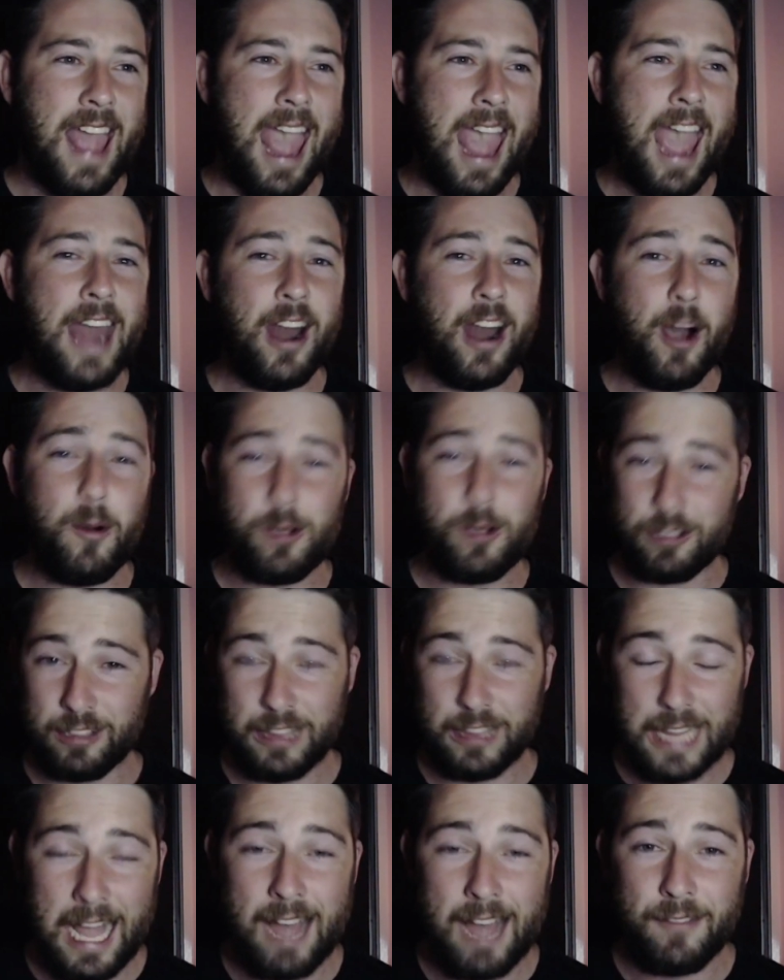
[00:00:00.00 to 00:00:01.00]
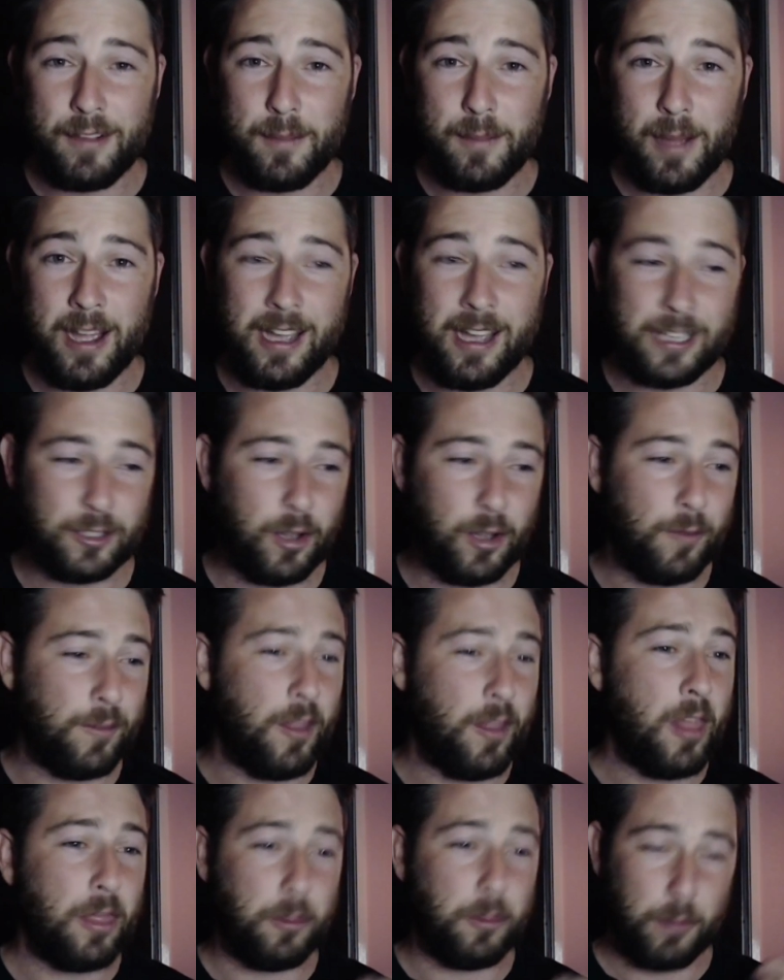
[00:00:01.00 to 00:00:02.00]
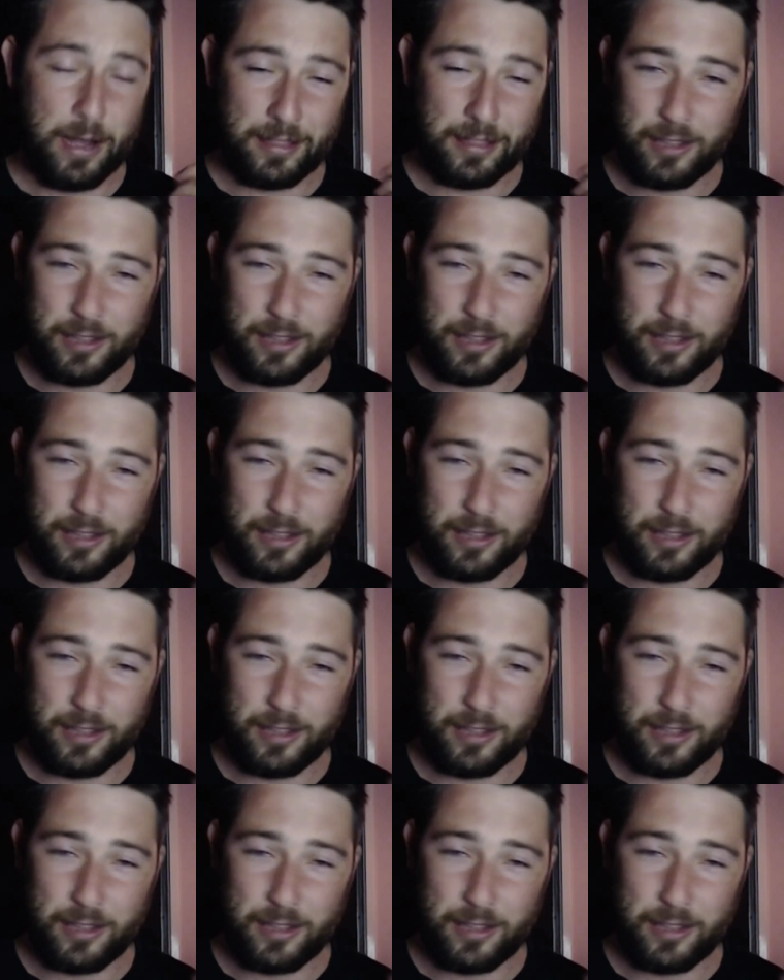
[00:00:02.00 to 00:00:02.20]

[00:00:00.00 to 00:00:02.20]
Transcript: And I was laughing my ass off throughout